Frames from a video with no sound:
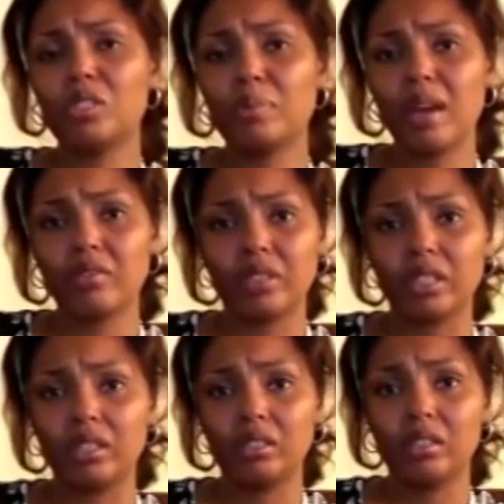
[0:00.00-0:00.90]
them
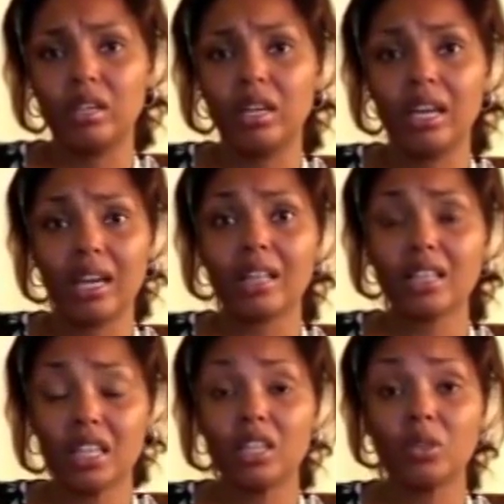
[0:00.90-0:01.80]
respectfully, and I
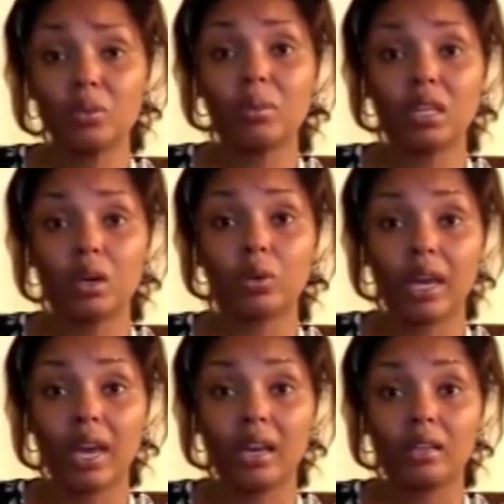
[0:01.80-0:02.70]
think you'll be
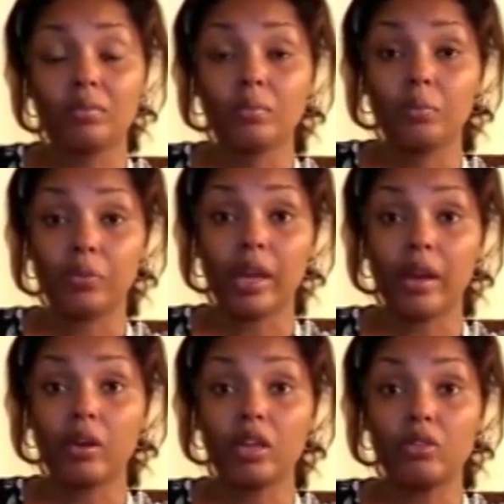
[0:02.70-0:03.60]
okay.
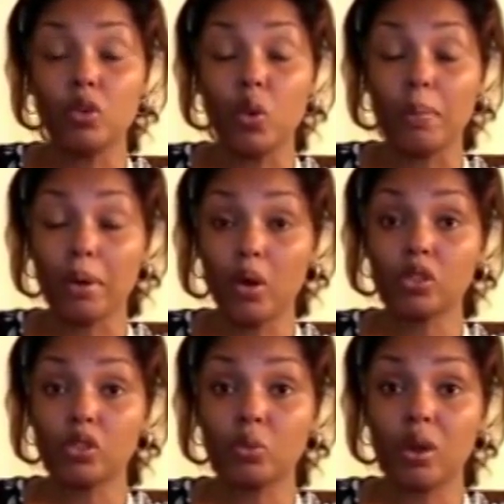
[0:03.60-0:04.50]
Now, if you
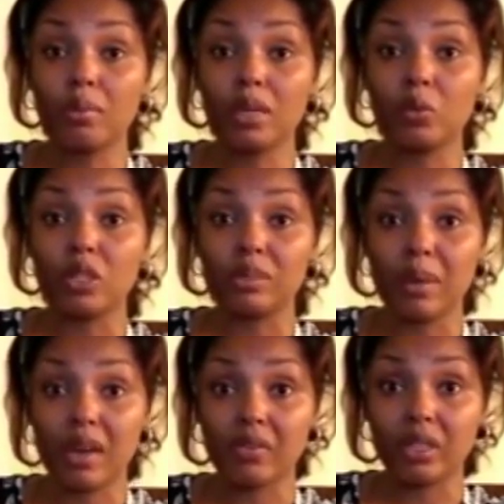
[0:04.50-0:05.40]
approach a woman
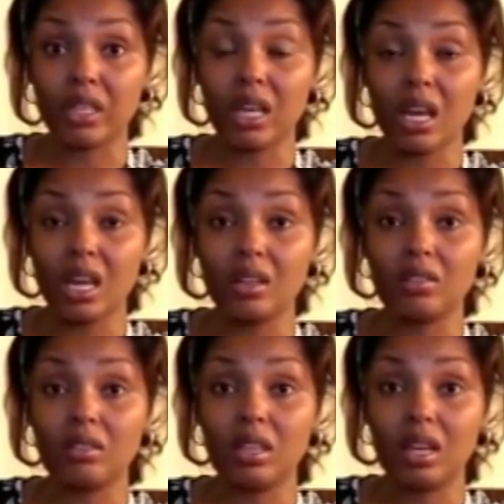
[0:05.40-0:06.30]
respectfully
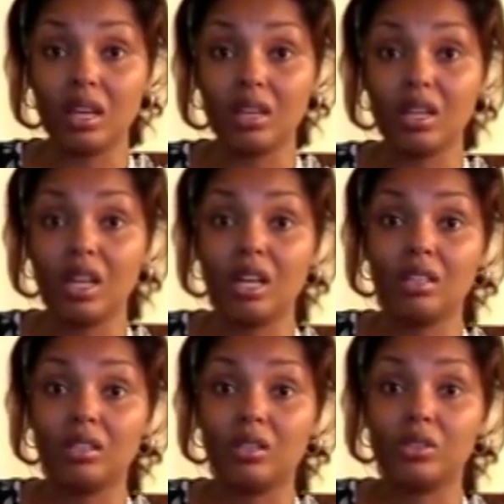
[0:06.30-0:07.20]
and then
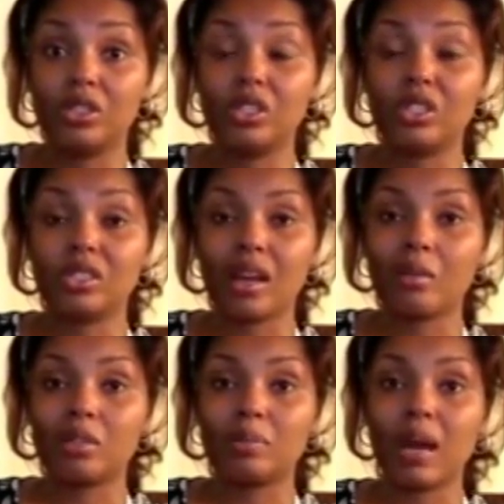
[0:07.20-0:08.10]
she does
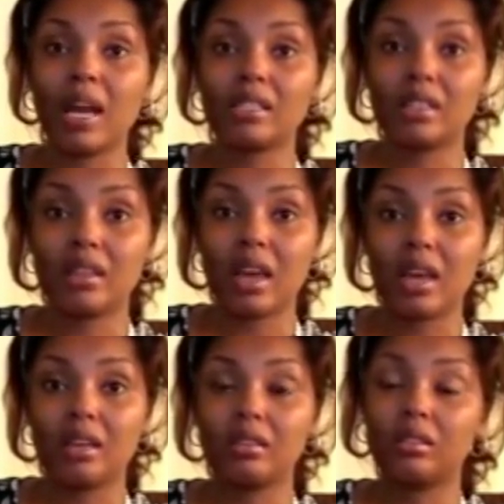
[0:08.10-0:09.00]
not respond to
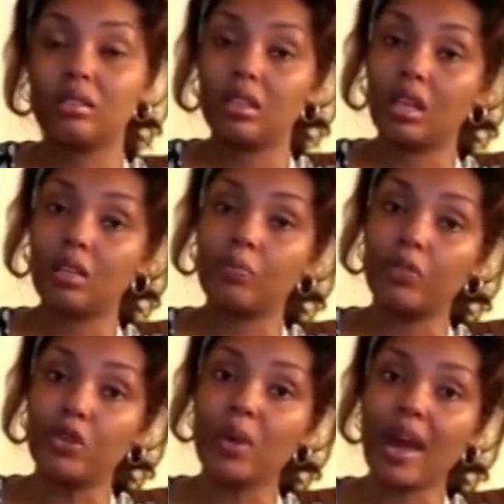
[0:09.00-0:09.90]
that, then
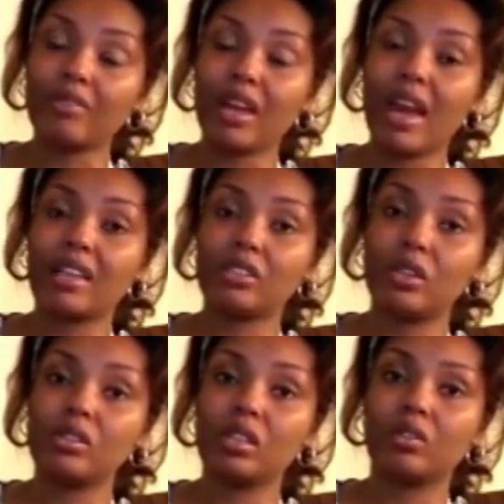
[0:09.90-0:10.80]
you have to ask
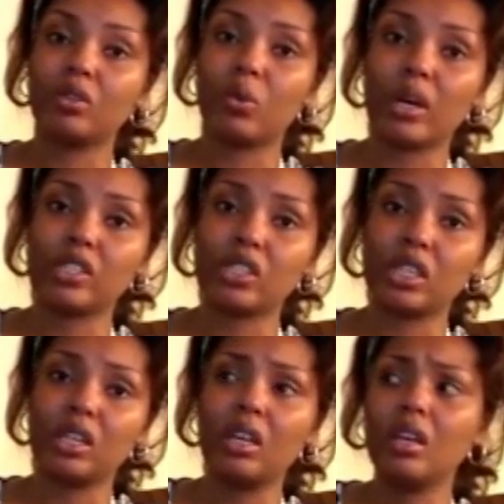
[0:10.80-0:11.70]
yourself the
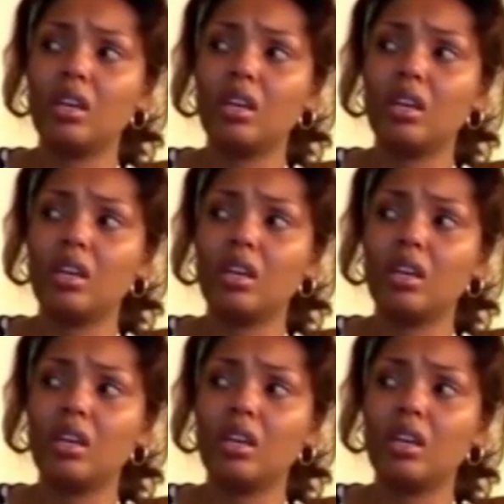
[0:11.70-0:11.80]
question,